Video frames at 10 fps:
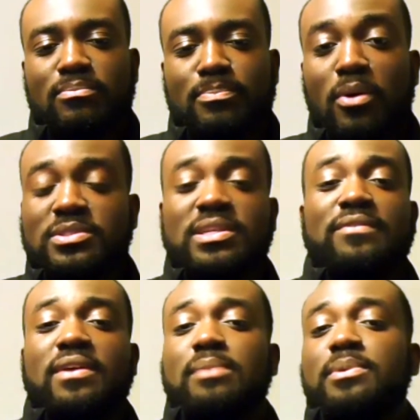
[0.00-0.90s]
posting a
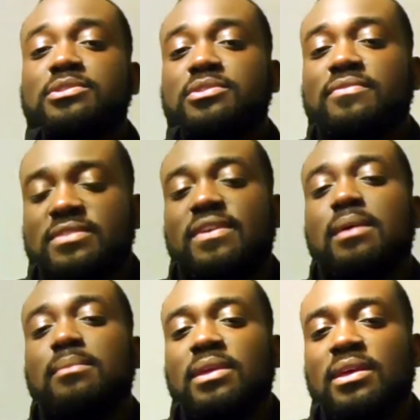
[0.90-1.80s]
random picture of his
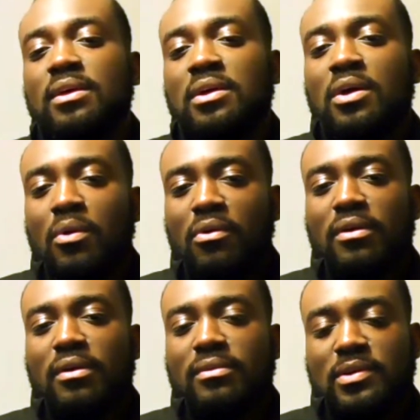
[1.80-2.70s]
family
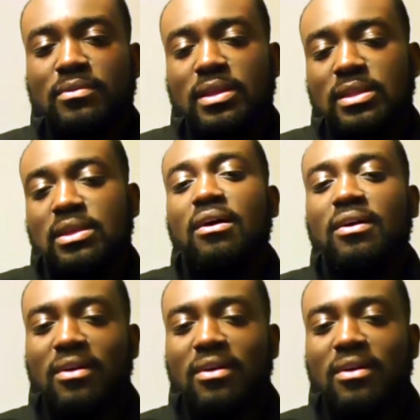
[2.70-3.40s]
or, a dog